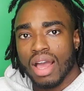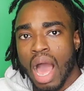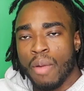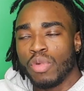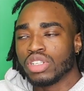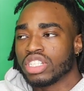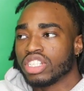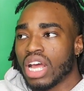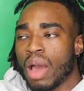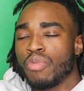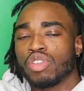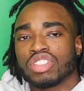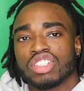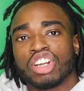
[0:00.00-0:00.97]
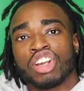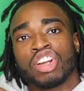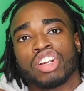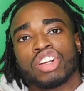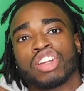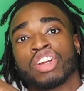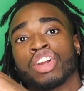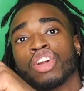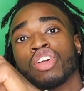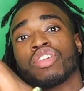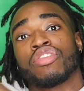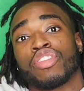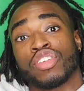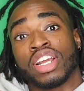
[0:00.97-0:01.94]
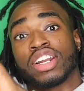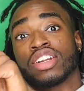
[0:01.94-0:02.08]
I'm usually the curver, not